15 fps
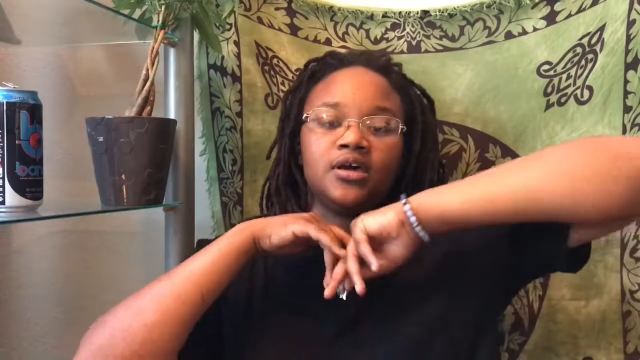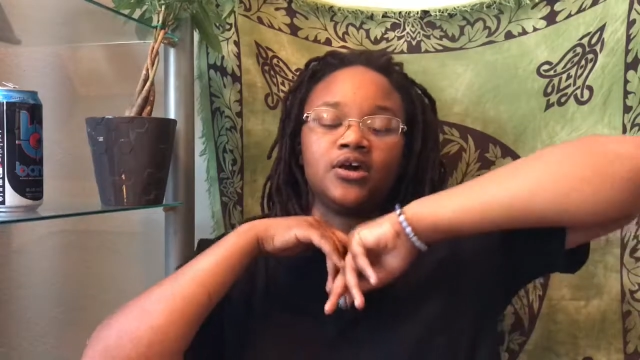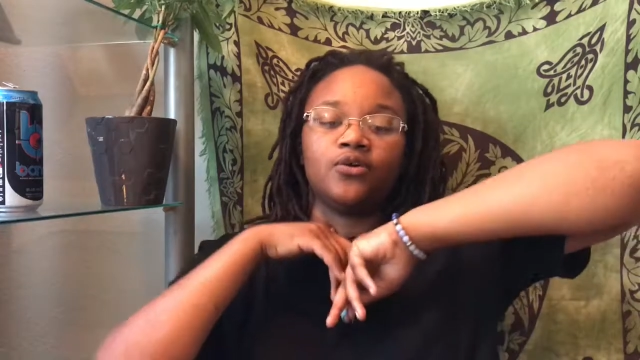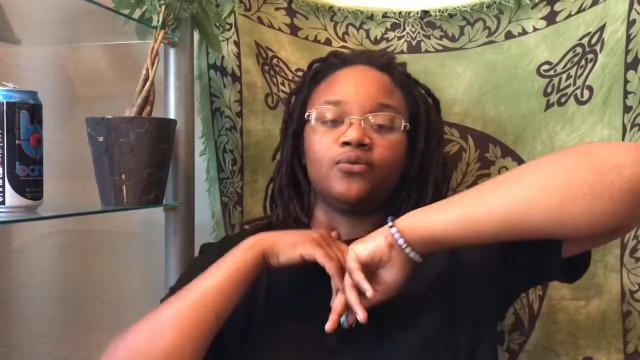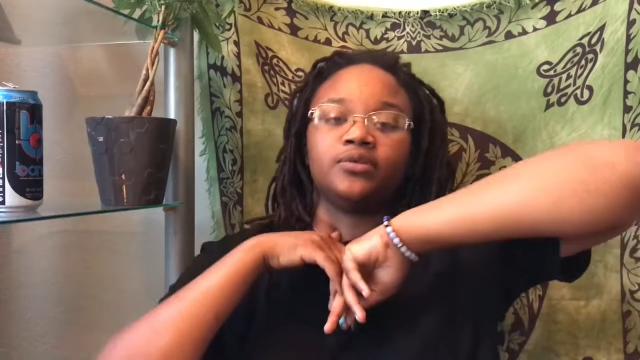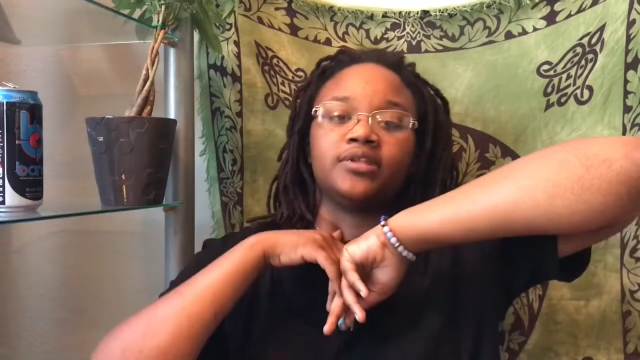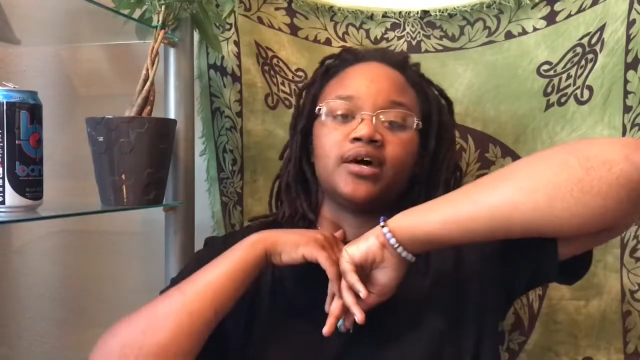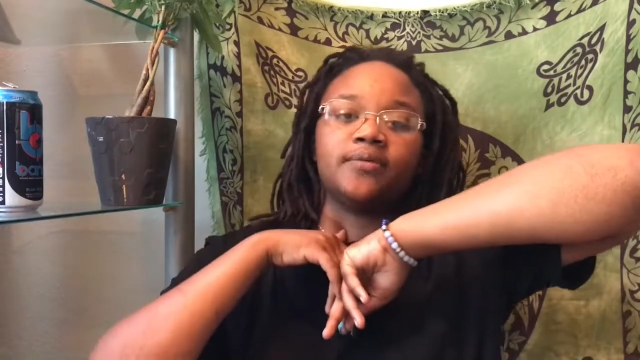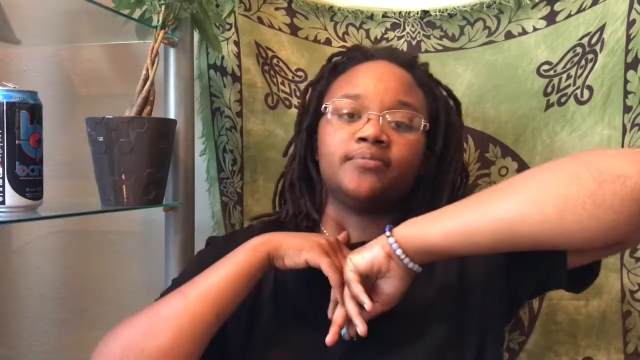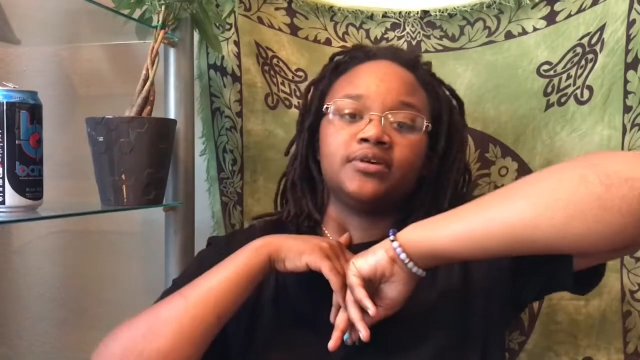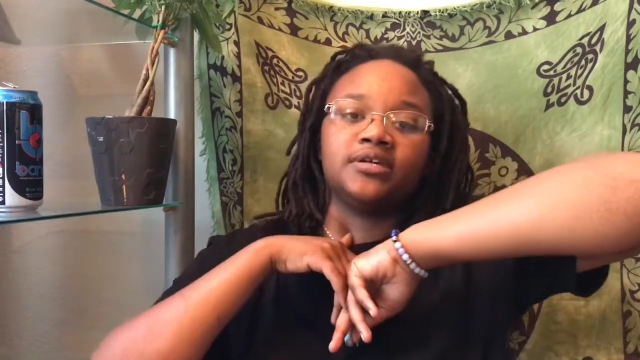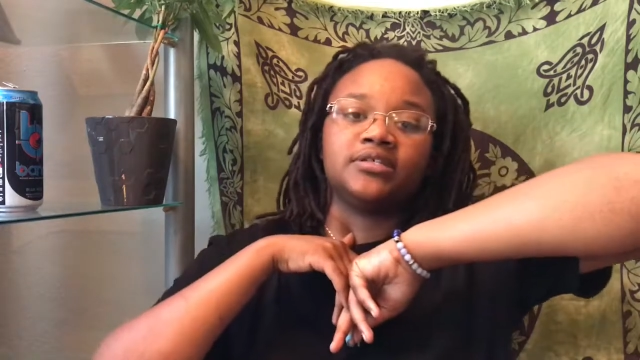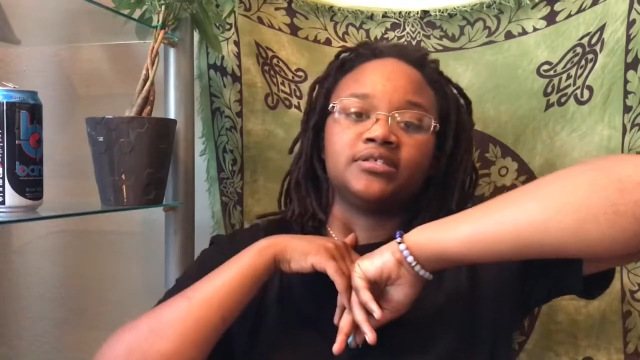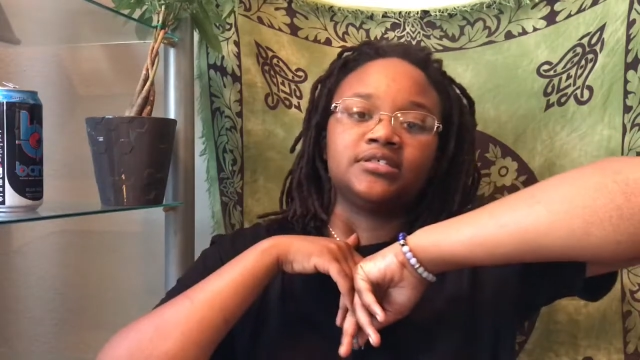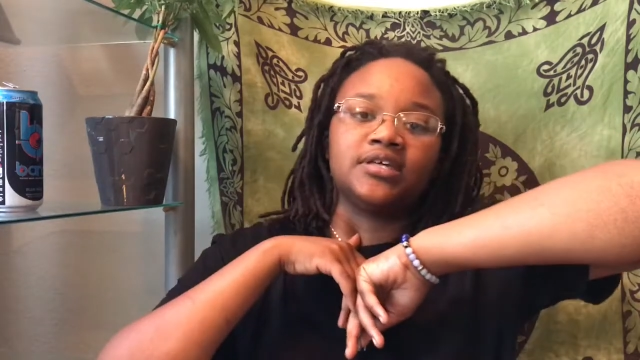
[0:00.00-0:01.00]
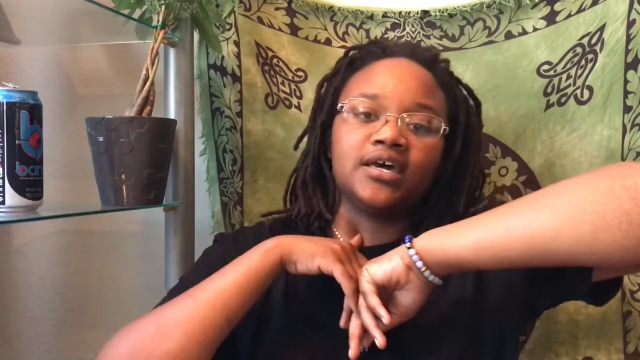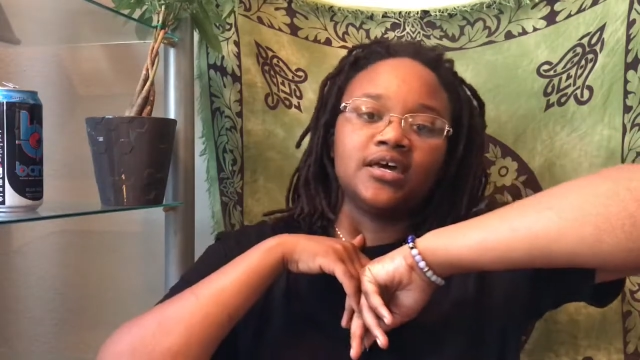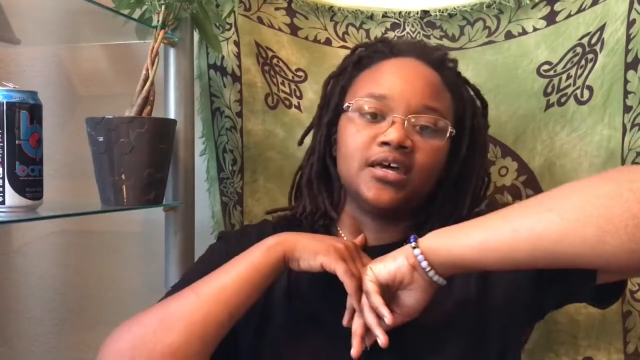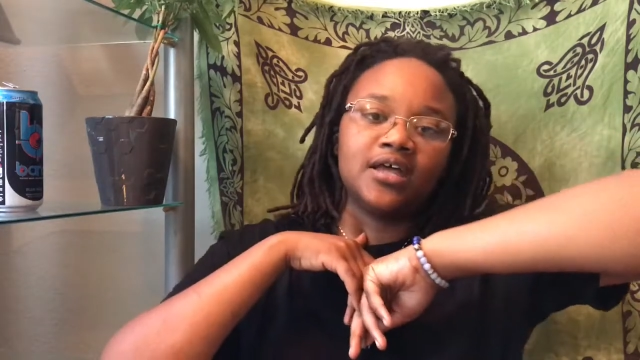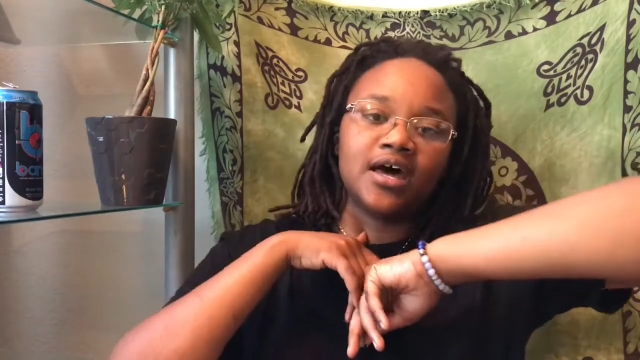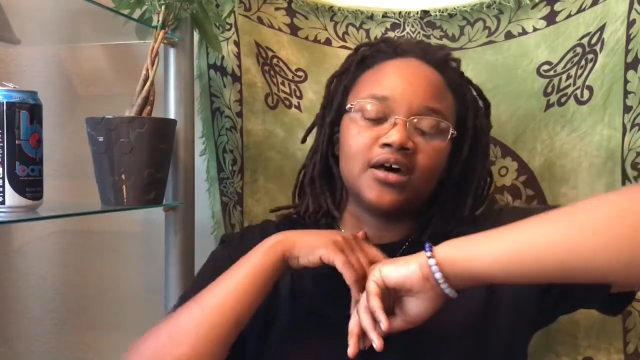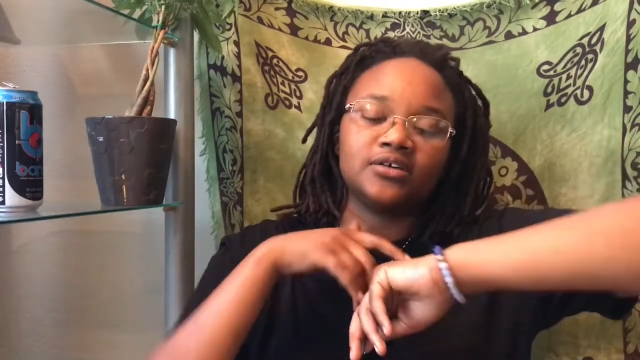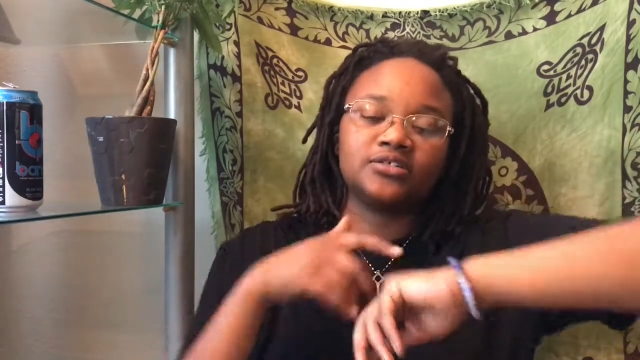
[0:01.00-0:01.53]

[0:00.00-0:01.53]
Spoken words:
And with that being said, I'll